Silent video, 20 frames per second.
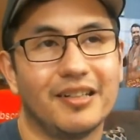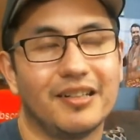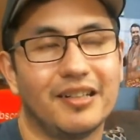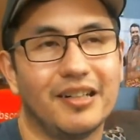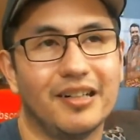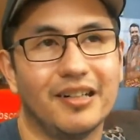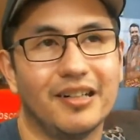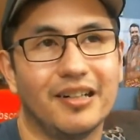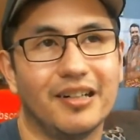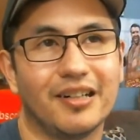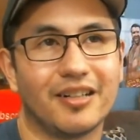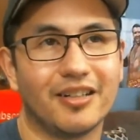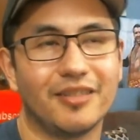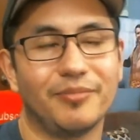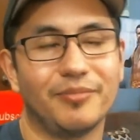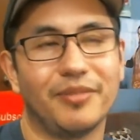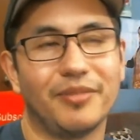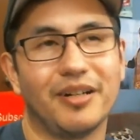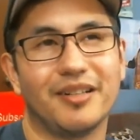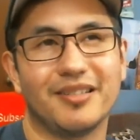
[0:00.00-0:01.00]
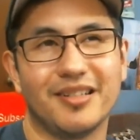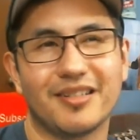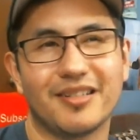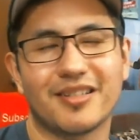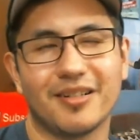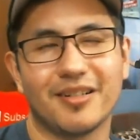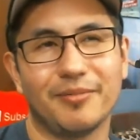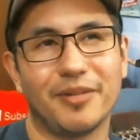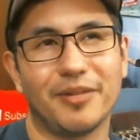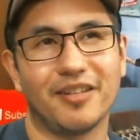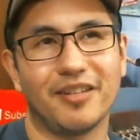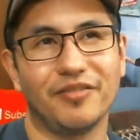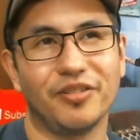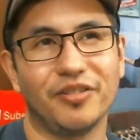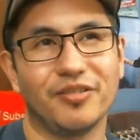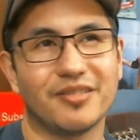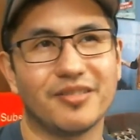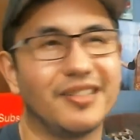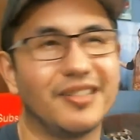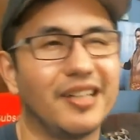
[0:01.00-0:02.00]
a decent amount of
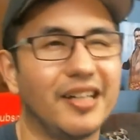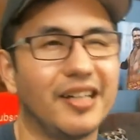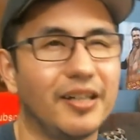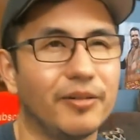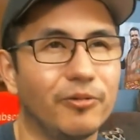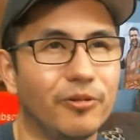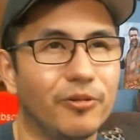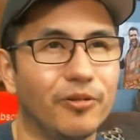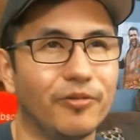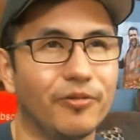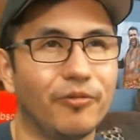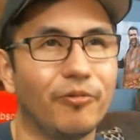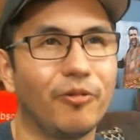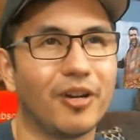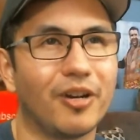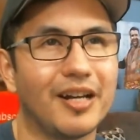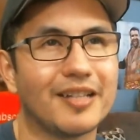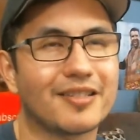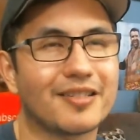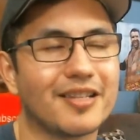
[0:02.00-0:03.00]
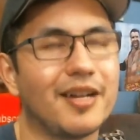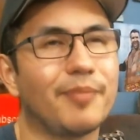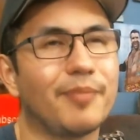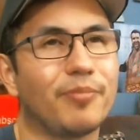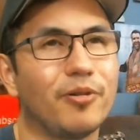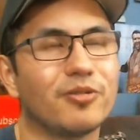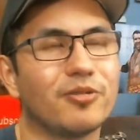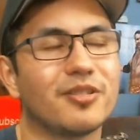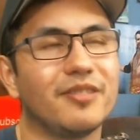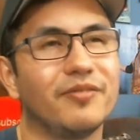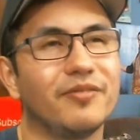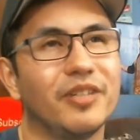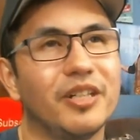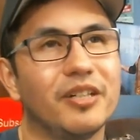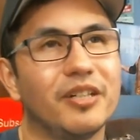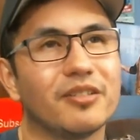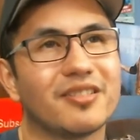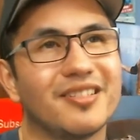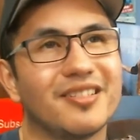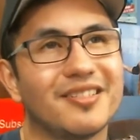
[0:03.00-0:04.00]
views a day. Well, when I stopped posting
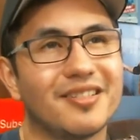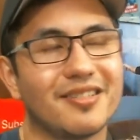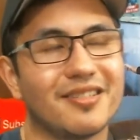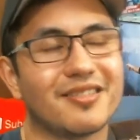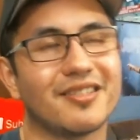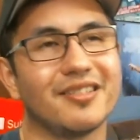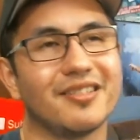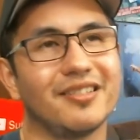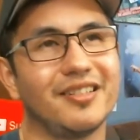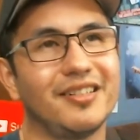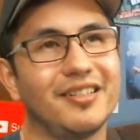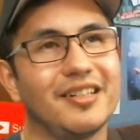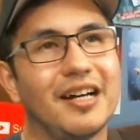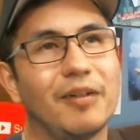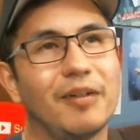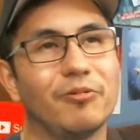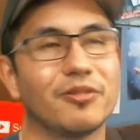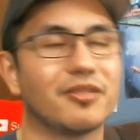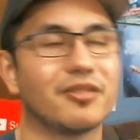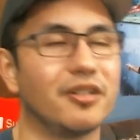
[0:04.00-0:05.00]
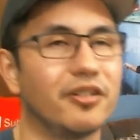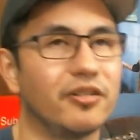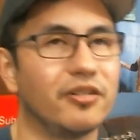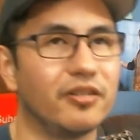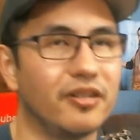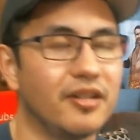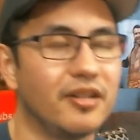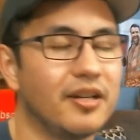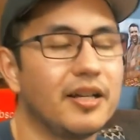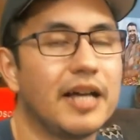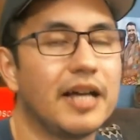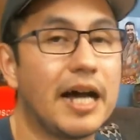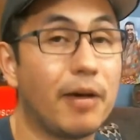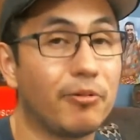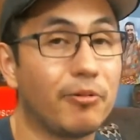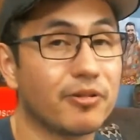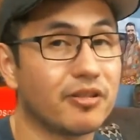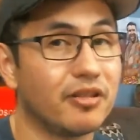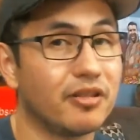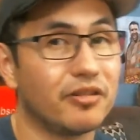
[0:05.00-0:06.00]
videos consistently, I was under
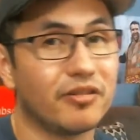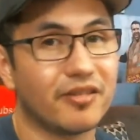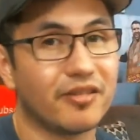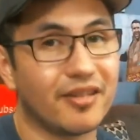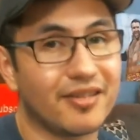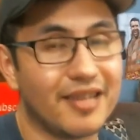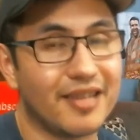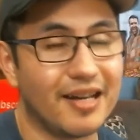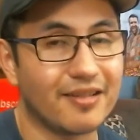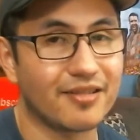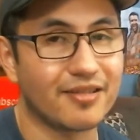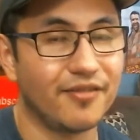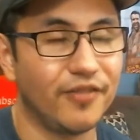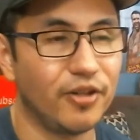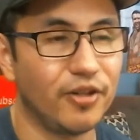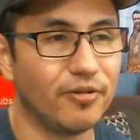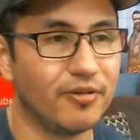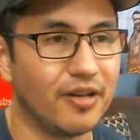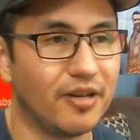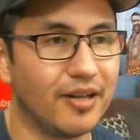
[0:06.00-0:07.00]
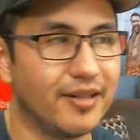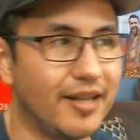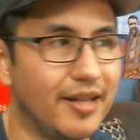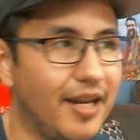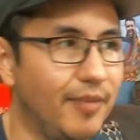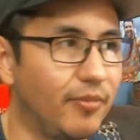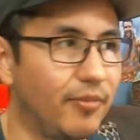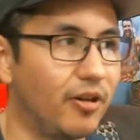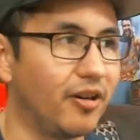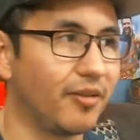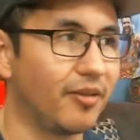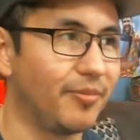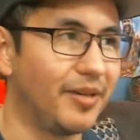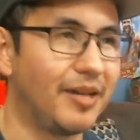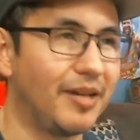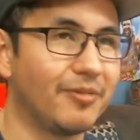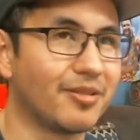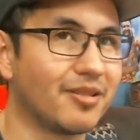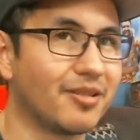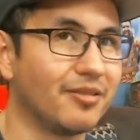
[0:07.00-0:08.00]
the 1,000 view a day mark, but
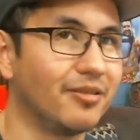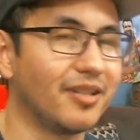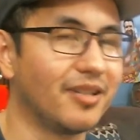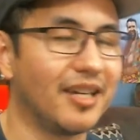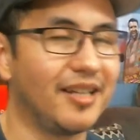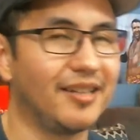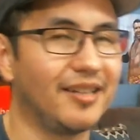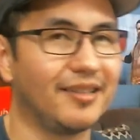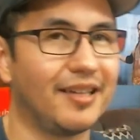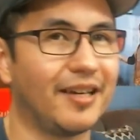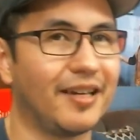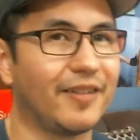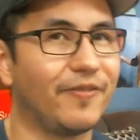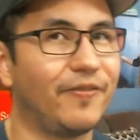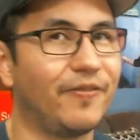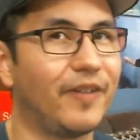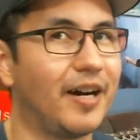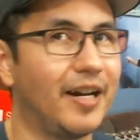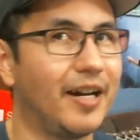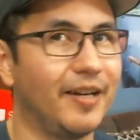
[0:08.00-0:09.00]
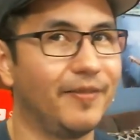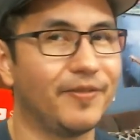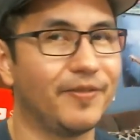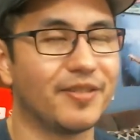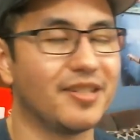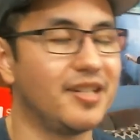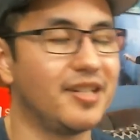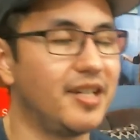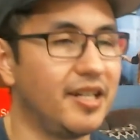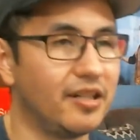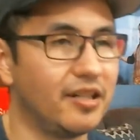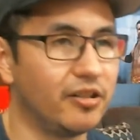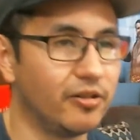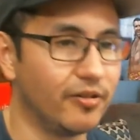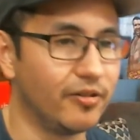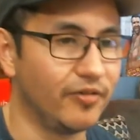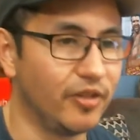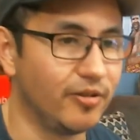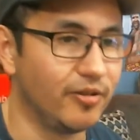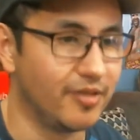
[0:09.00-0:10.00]
I was still getting like 500 to
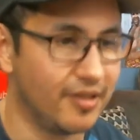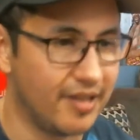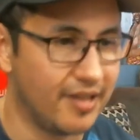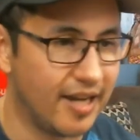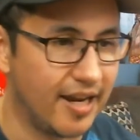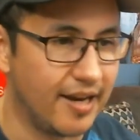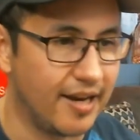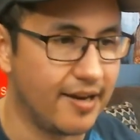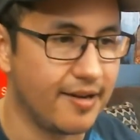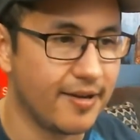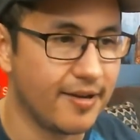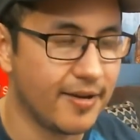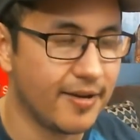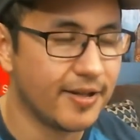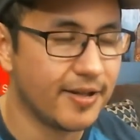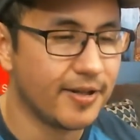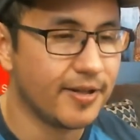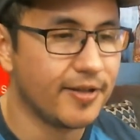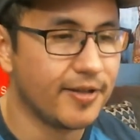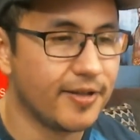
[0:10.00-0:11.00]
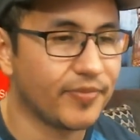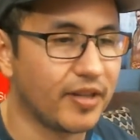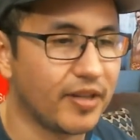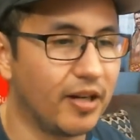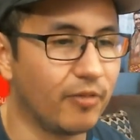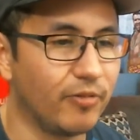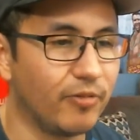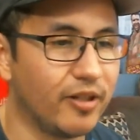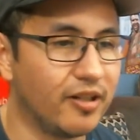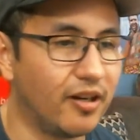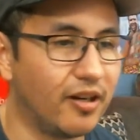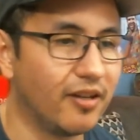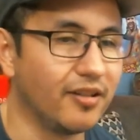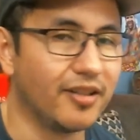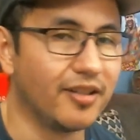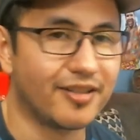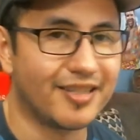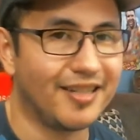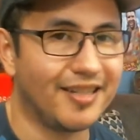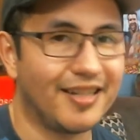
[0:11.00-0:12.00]
800 views a day,
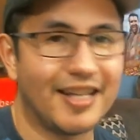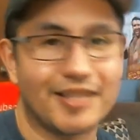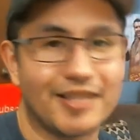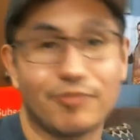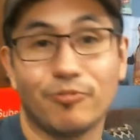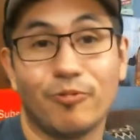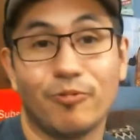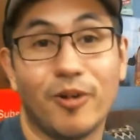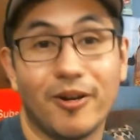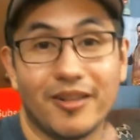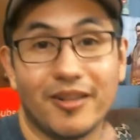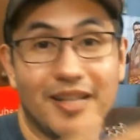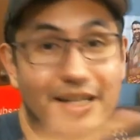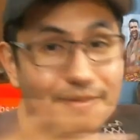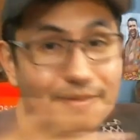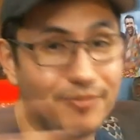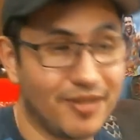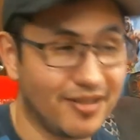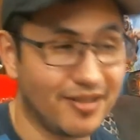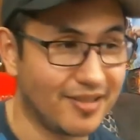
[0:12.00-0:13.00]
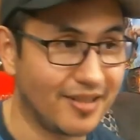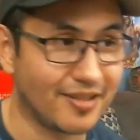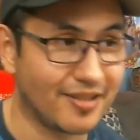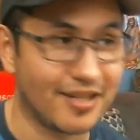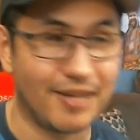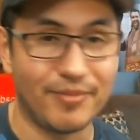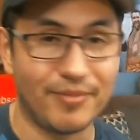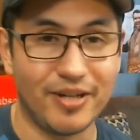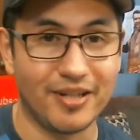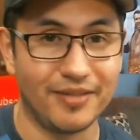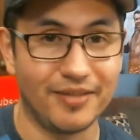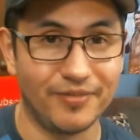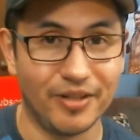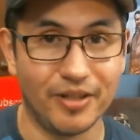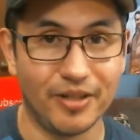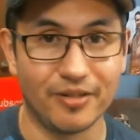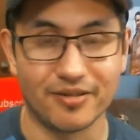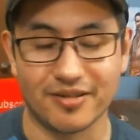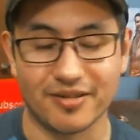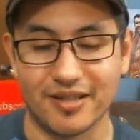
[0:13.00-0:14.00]
regardless. And that's because I stopped making
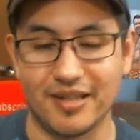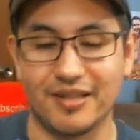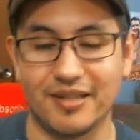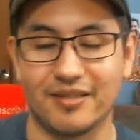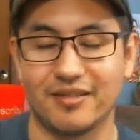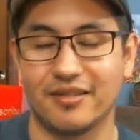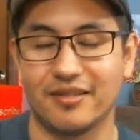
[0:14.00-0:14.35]
videos like,